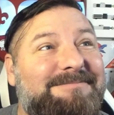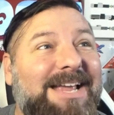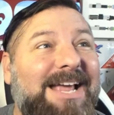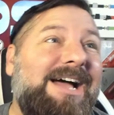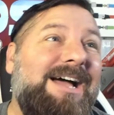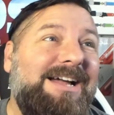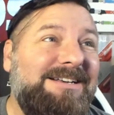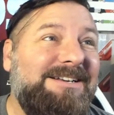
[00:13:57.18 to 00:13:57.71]

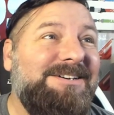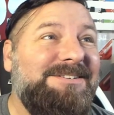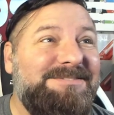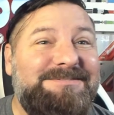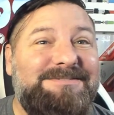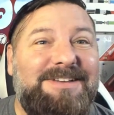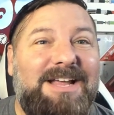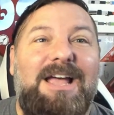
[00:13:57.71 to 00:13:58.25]
Yeah, I know.
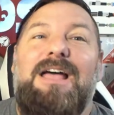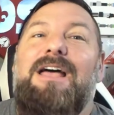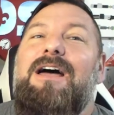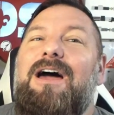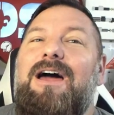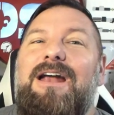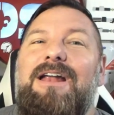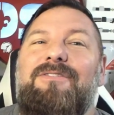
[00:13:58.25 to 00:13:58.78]

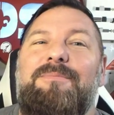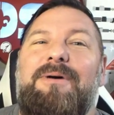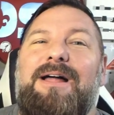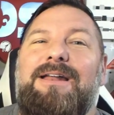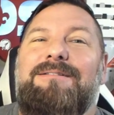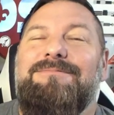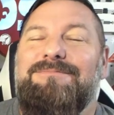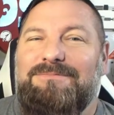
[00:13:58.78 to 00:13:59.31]
All right,
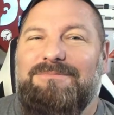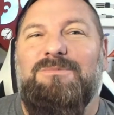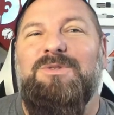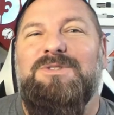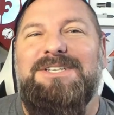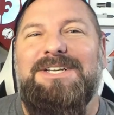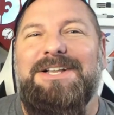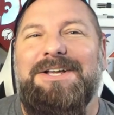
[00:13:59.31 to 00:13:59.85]
everybody.
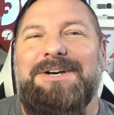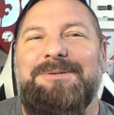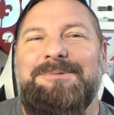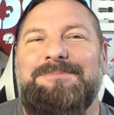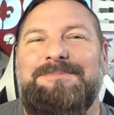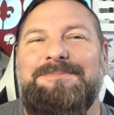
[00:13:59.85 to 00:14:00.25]
We'll see you later.